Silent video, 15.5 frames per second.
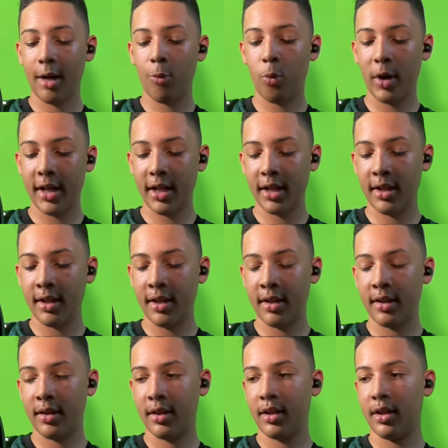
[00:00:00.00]
waited
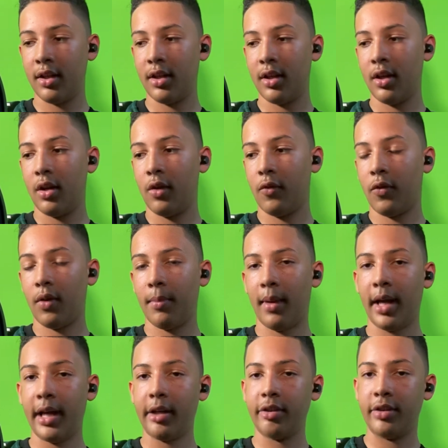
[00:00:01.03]
for
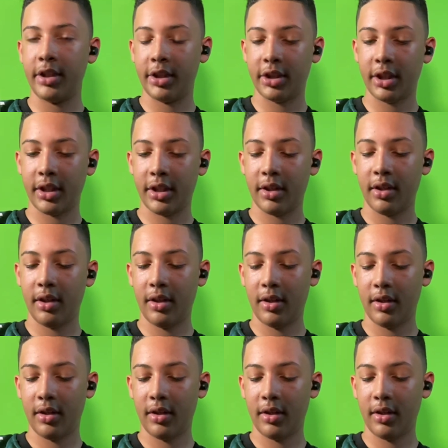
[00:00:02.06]
my audition,